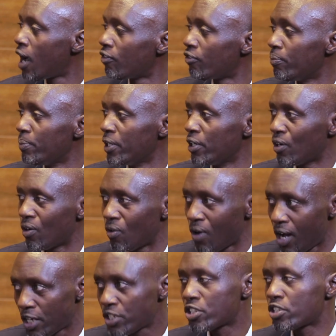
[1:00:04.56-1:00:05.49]
have been
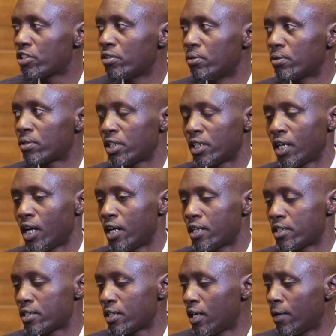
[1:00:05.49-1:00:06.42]
rushed, looking
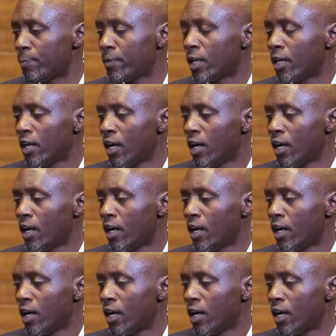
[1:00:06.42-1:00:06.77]
at